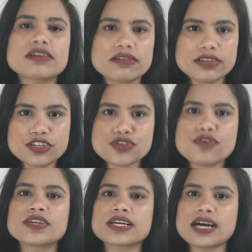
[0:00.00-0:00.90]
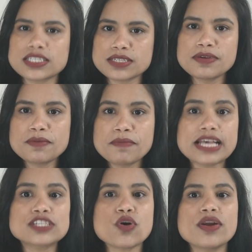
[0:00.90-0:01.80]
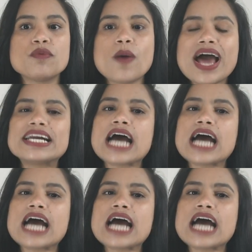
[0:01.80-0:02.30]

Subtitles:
recognition of the customer based on a valid